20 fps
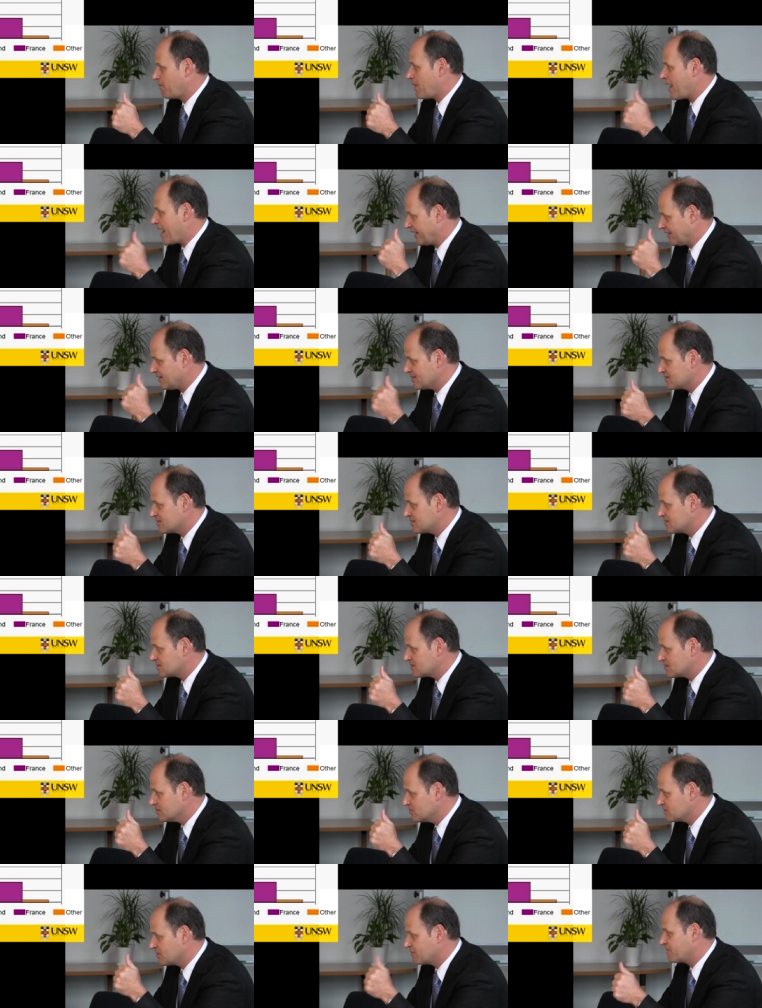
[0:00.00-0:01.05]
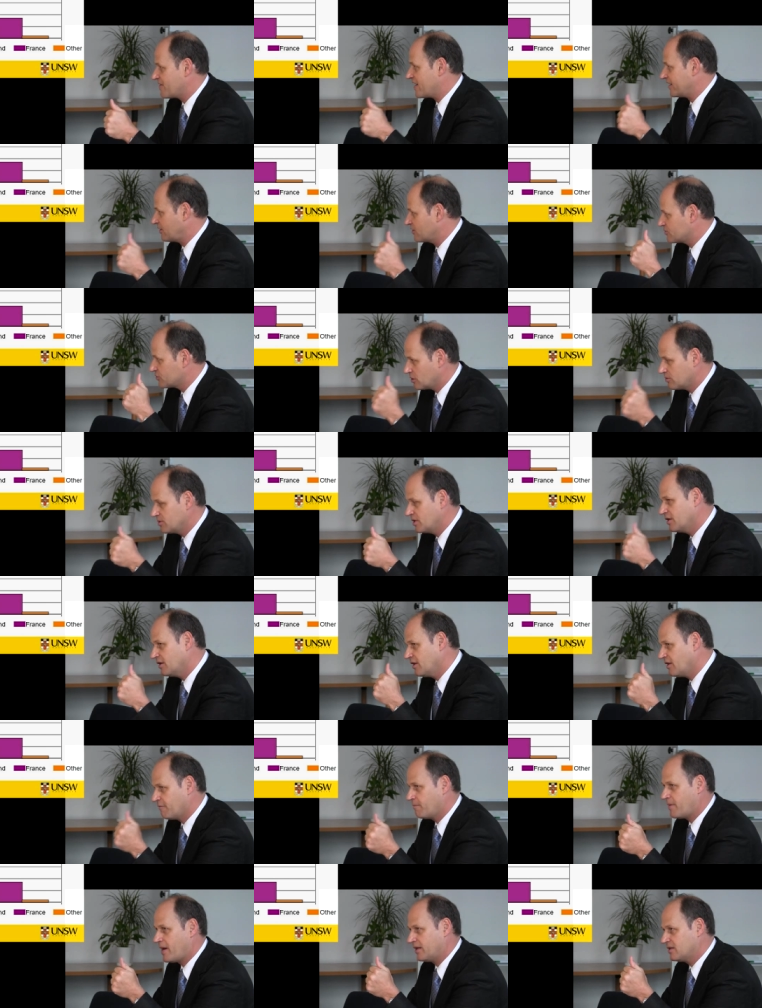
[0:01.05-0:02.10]
patent systems, the fact that Germany
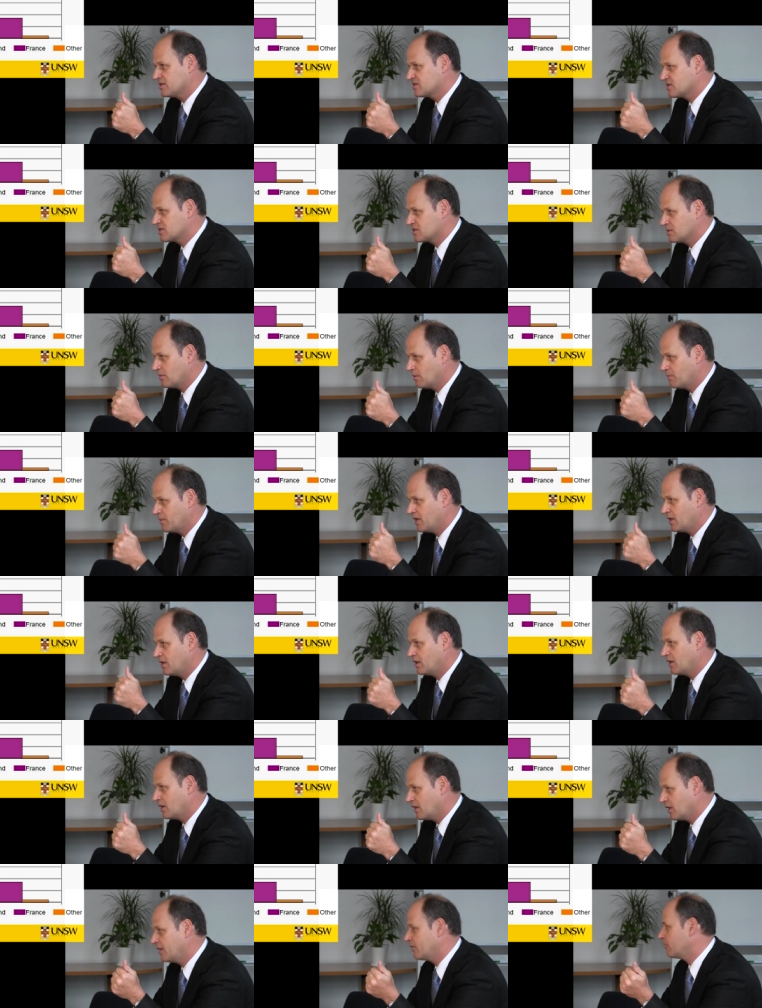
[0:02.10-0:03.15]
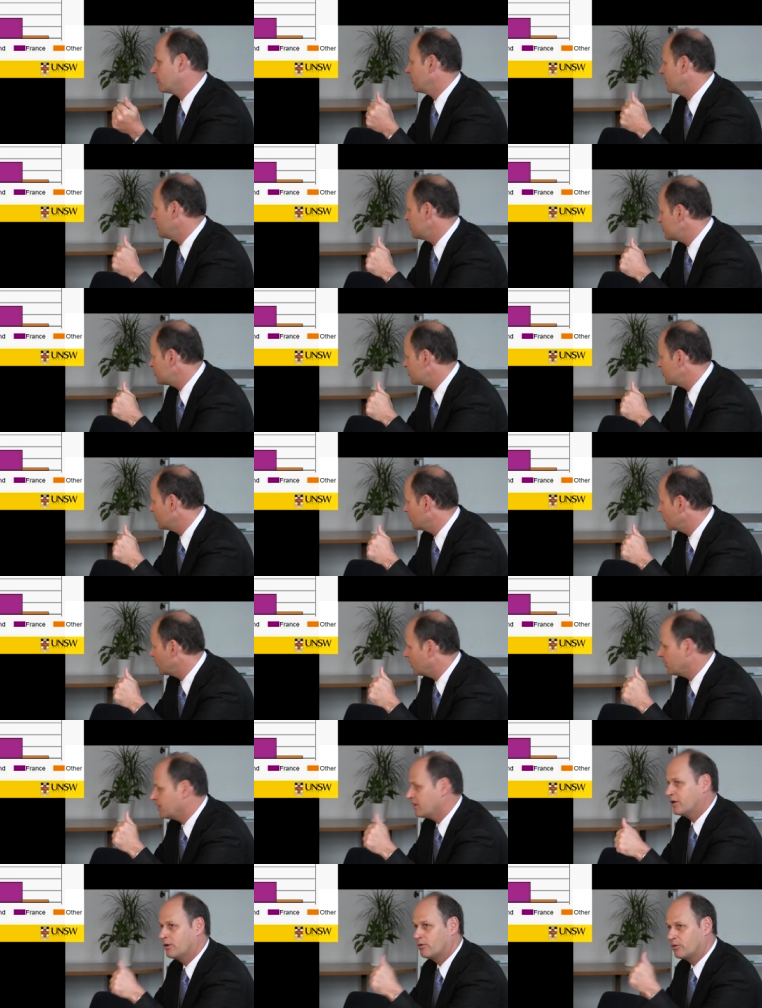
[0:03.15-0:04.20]
didn't have patent system at the beginning and later on instituted
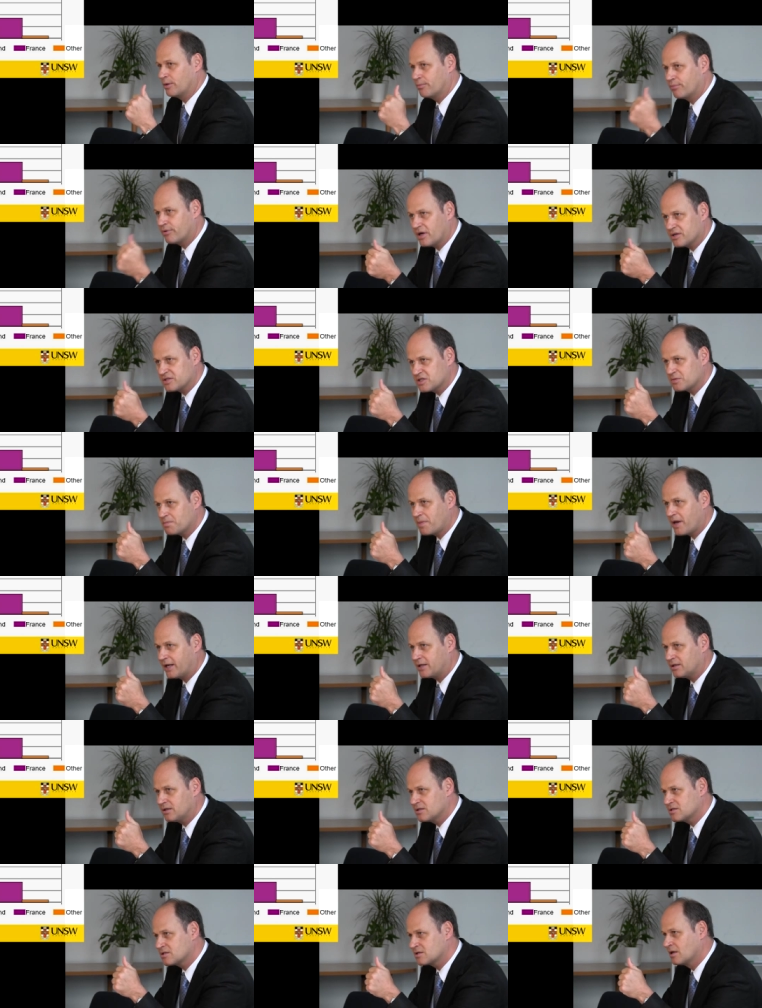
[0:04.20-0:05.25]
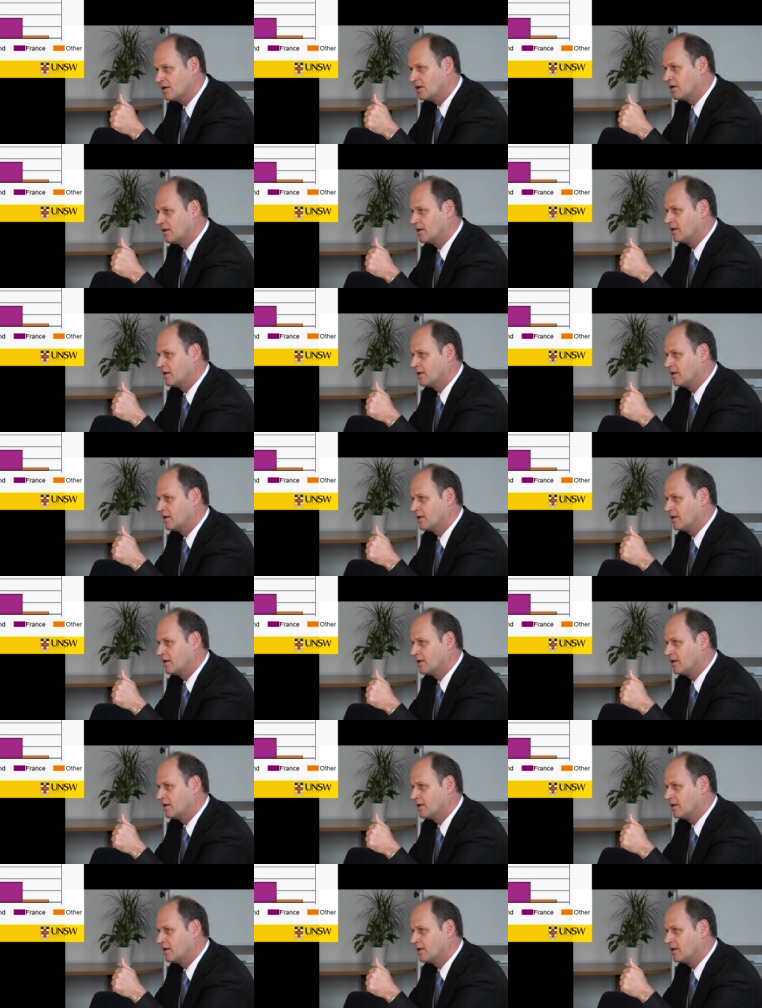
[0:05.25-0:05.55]
one and only processed patents.